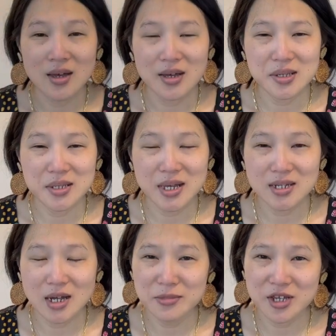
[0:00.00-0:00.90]
It's that
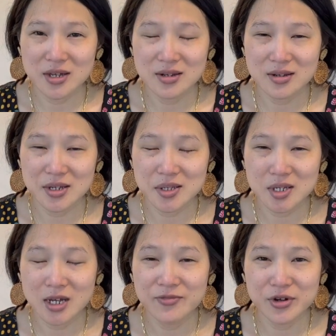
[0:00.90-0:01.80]
time again. It's
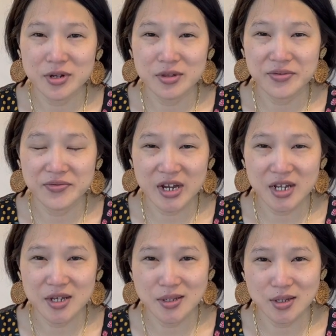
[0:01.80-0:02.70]
time for another
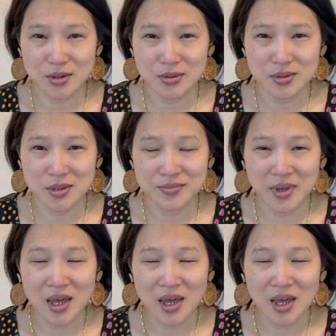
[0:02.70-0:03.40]
Friday Sews.